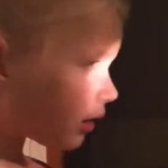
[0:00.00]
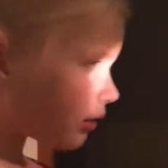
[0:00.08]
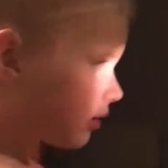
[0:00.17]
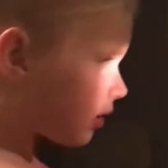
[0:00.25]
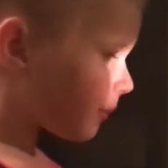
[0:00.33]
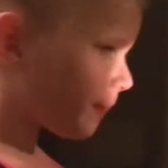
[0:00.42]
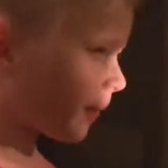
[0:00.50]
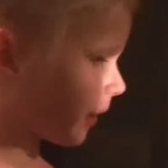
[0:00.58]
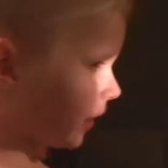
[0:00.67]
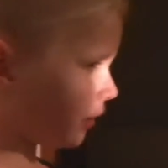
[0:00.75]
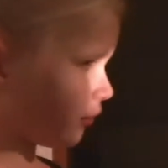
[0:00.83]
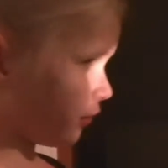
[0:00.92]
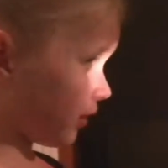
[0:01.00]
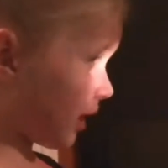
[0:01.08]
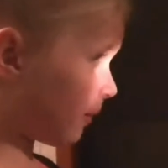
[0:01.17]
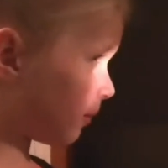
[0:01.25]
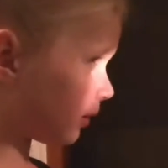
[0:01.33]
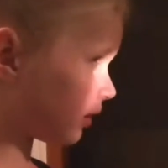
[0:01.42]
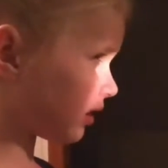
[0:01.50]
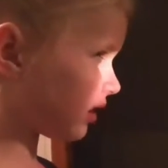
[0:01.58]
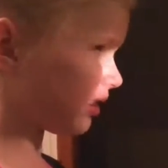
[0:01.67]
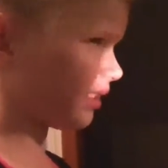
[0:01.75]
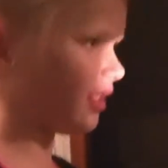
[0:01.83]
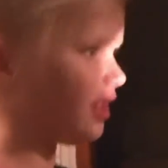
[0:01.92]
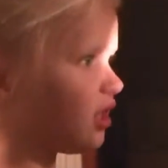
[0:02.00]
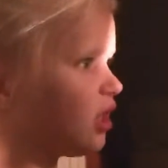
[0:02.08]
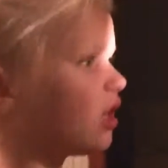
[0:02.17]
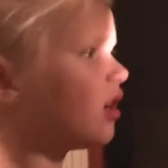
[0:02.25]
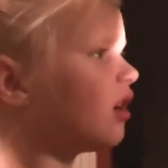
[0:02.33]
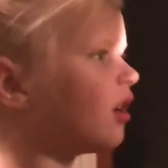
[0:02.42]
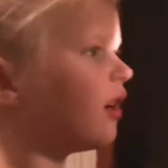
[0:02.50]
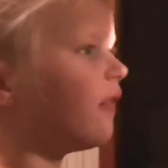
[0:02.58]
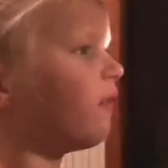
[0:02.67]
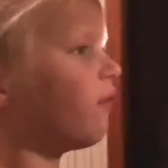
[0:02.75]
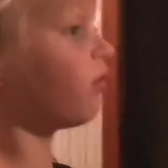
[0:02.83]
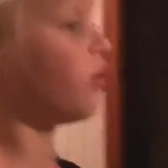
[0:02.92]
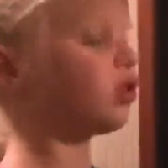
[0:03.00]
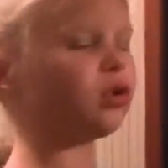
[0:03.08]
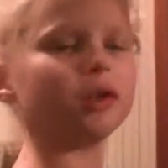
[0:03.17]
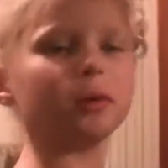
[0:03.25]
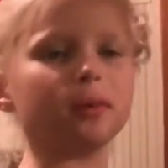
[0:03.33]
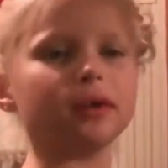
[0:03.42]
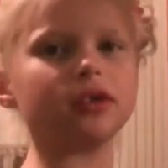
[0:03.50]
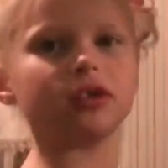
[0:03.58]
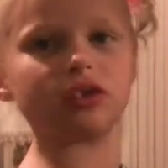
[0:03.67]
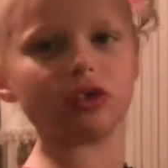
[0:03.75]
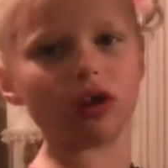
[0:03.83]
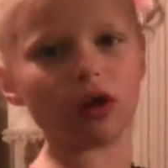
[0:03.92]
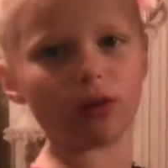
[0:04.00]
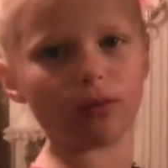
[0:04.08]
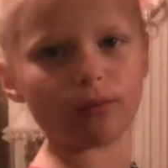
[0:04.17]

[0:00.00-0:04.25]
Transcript: It's not brand new. That was three weeks ago.